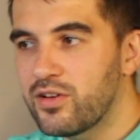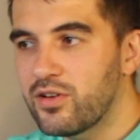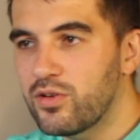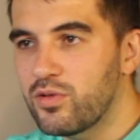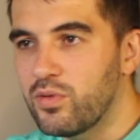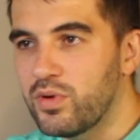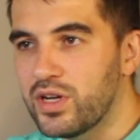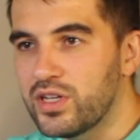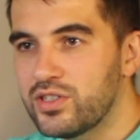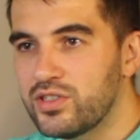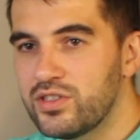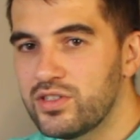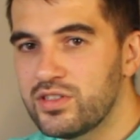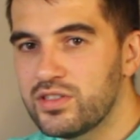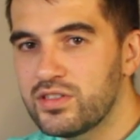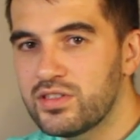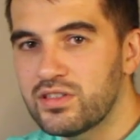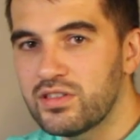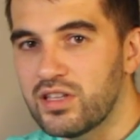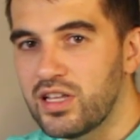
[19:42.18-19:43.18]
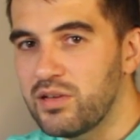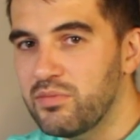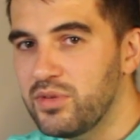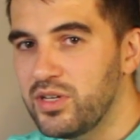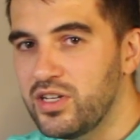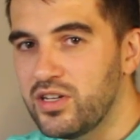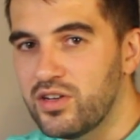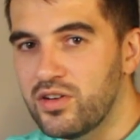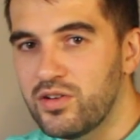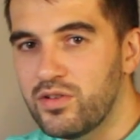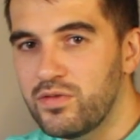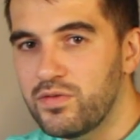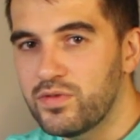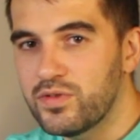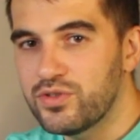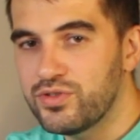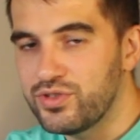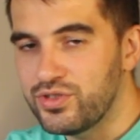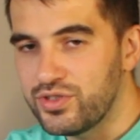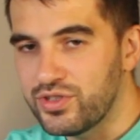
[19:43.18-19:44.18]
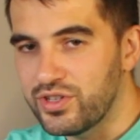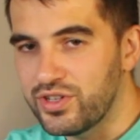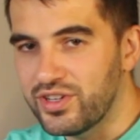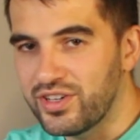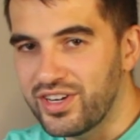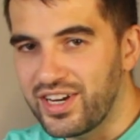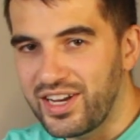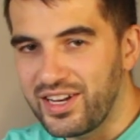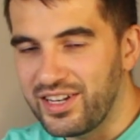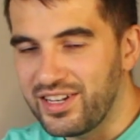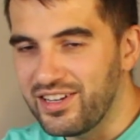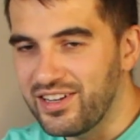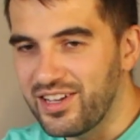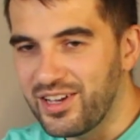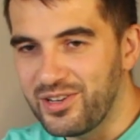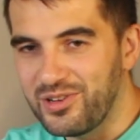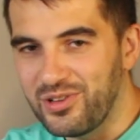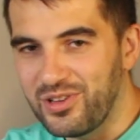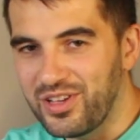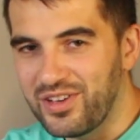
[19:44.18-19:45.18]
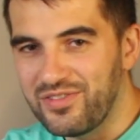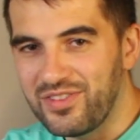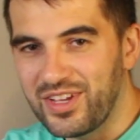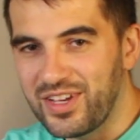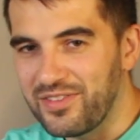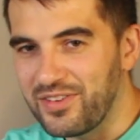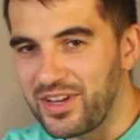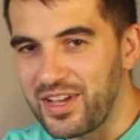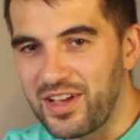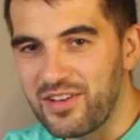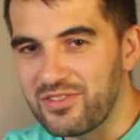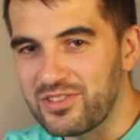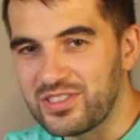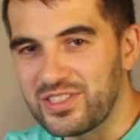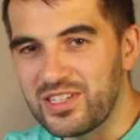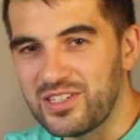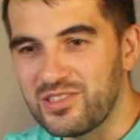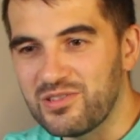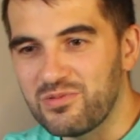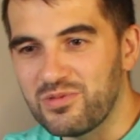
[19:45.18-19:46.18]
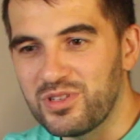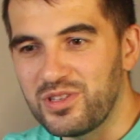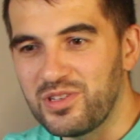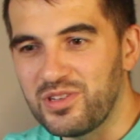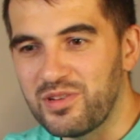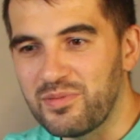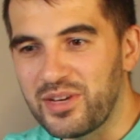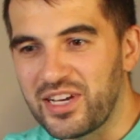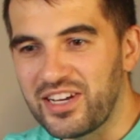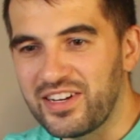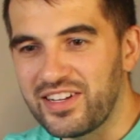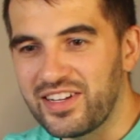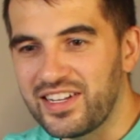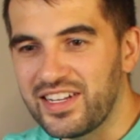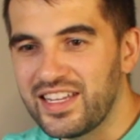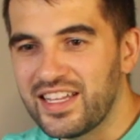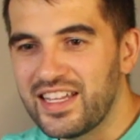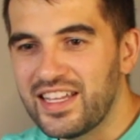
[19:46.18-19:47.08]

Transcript: or questions, let me know for sure. I'd love to have a conversation with you about it.